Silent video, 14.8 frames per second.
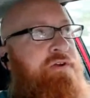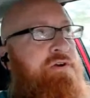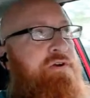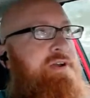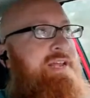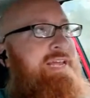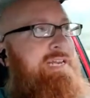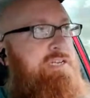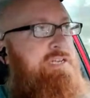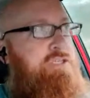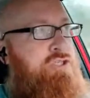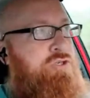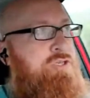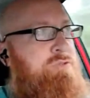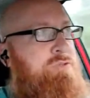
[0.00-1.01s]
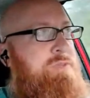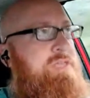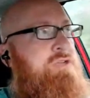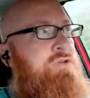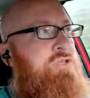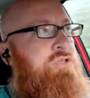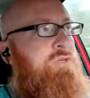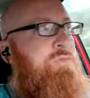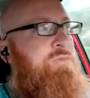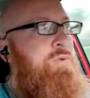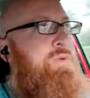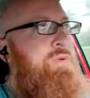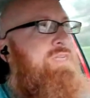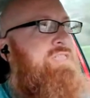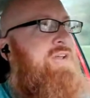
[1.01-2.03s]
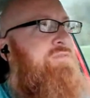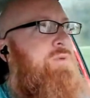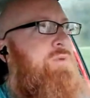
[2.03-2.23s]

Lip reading: other industries within YouTube, the reason